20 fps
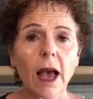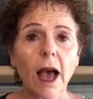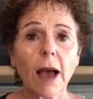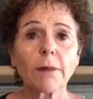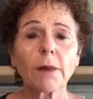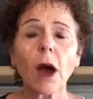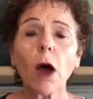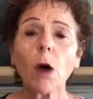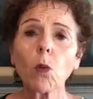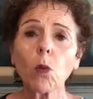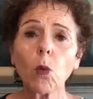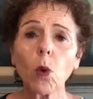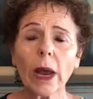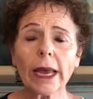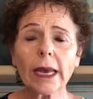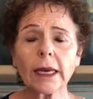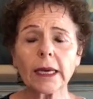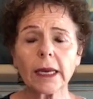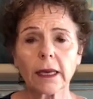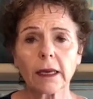I'm not
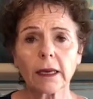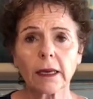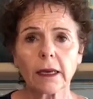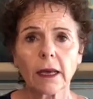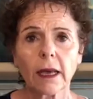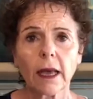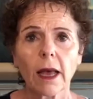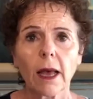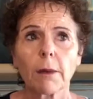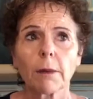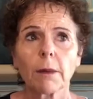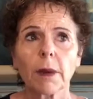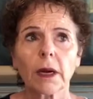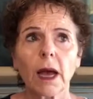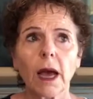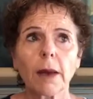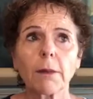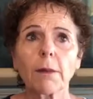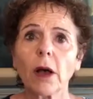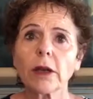waiting, but
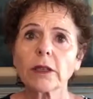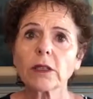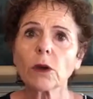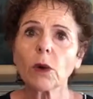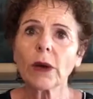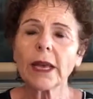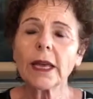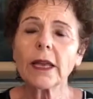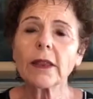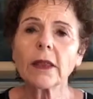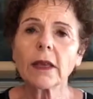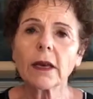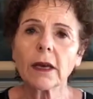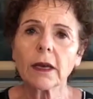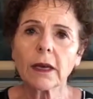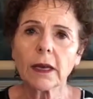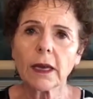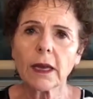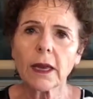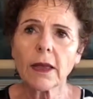I'm also in
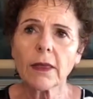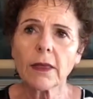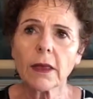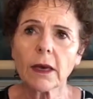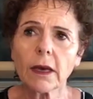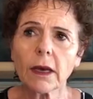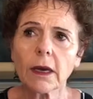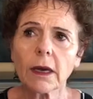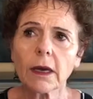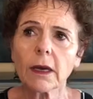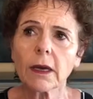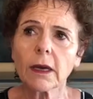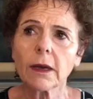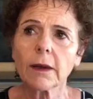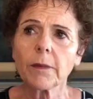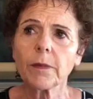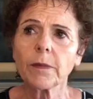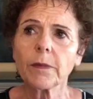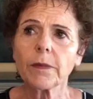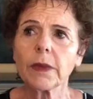the in the
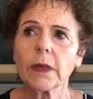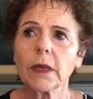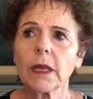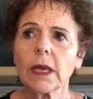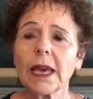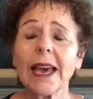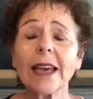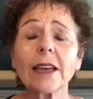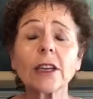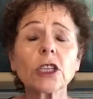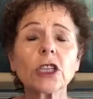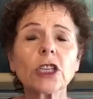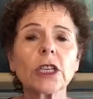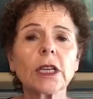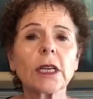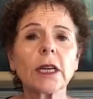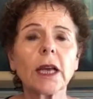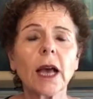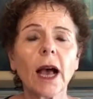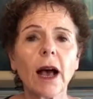the
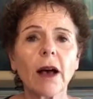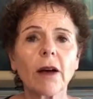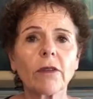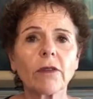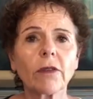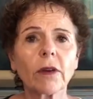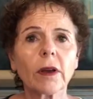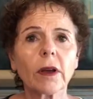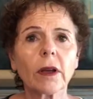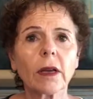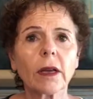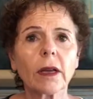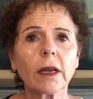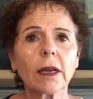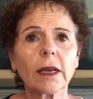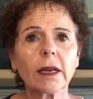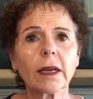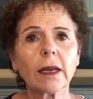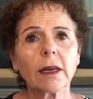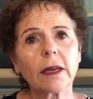energy of
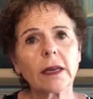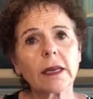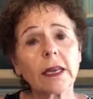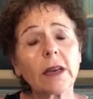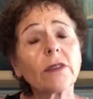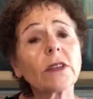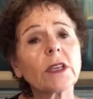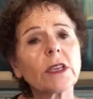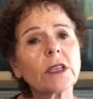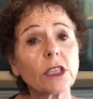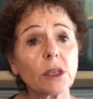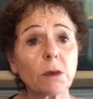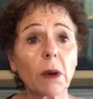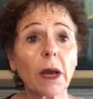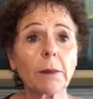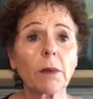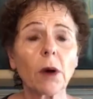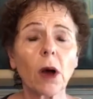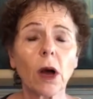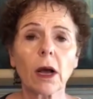gifting to
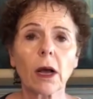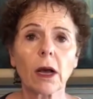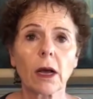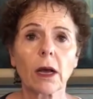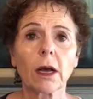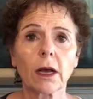my book.